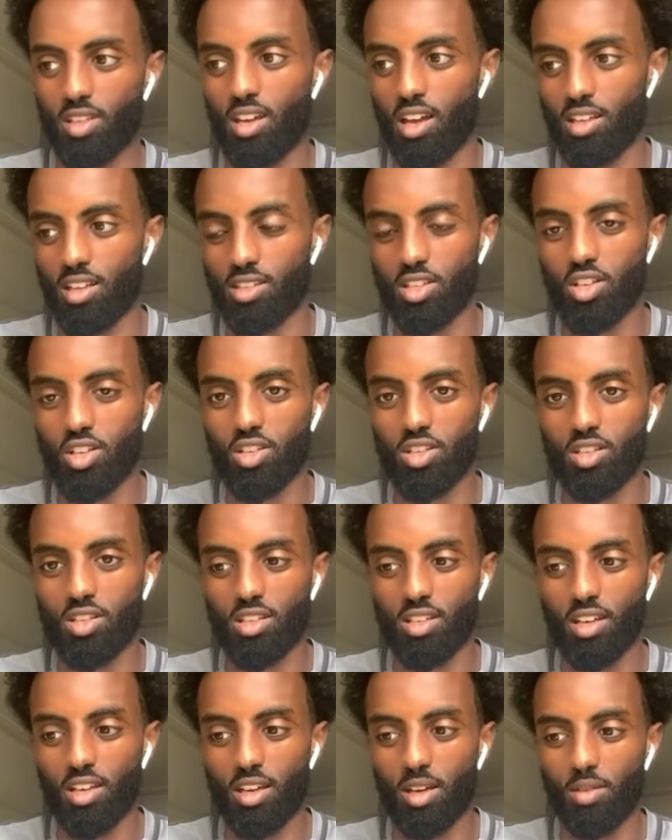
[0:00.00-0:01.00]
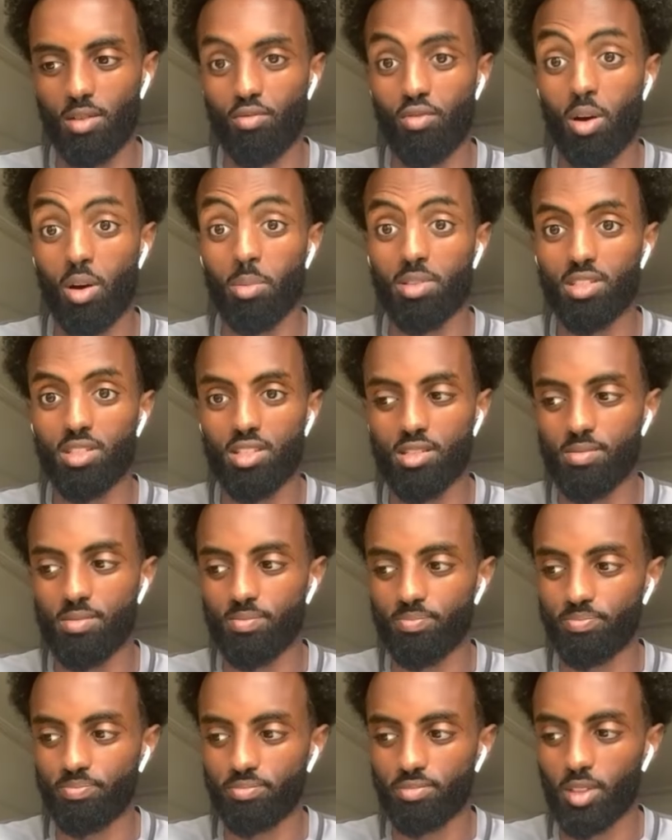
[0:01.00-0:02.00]
Anthony uh,
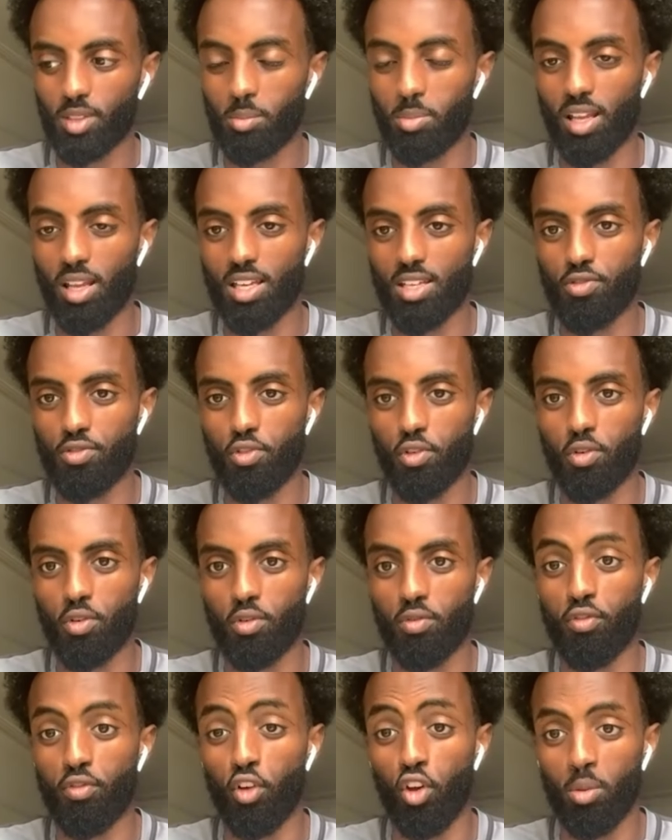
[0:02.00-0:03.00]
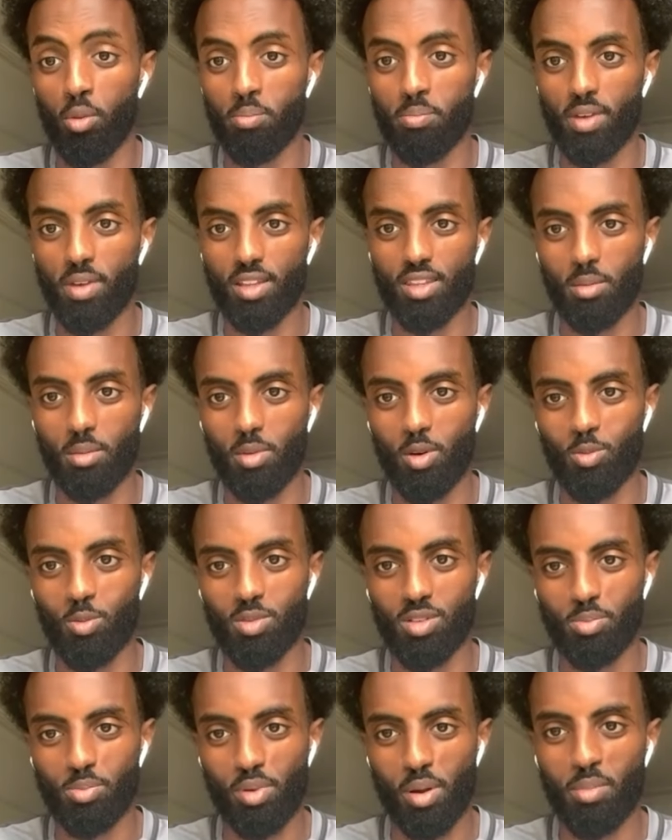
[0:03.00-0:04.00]
Robinson, plays for Fulham at the
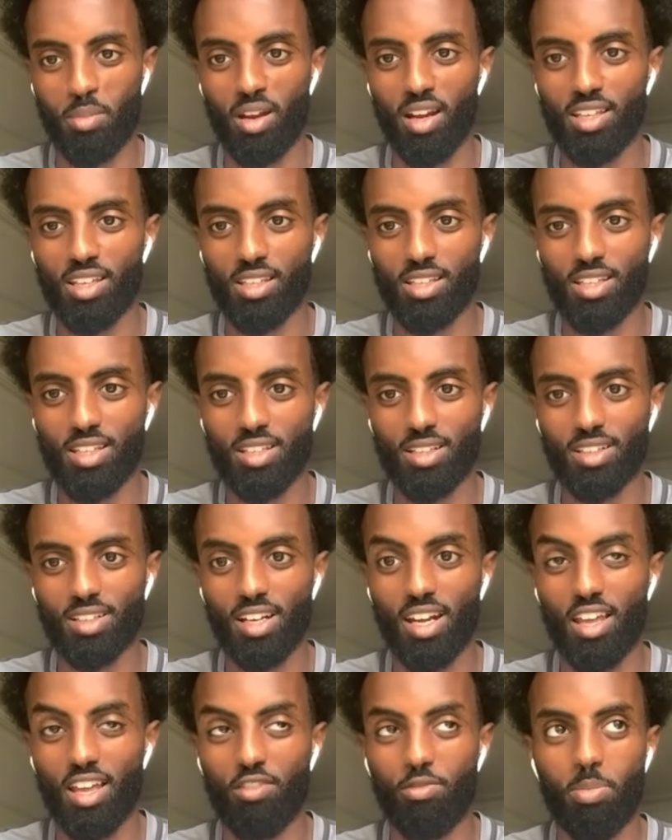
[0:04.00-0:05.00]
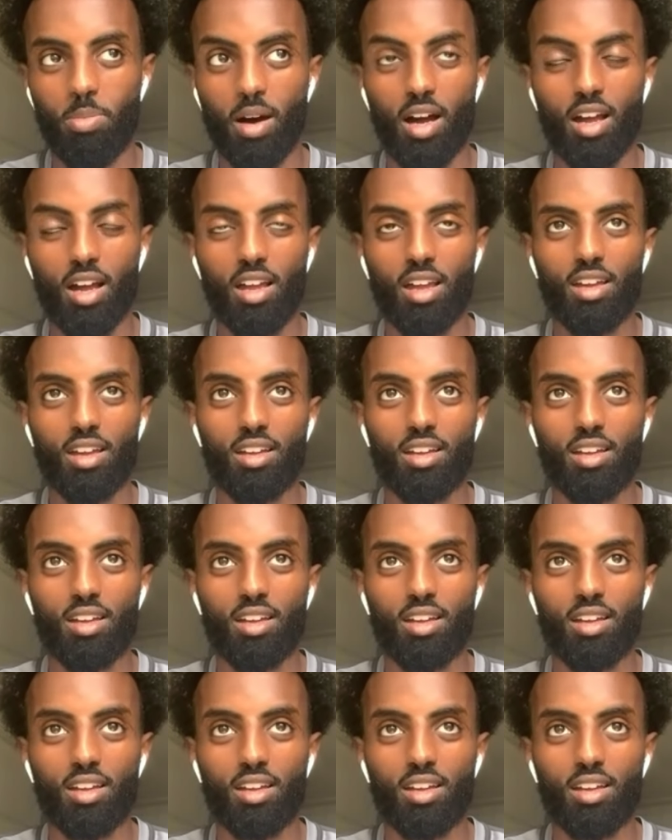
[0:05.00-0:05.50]
moment, Premier League left back,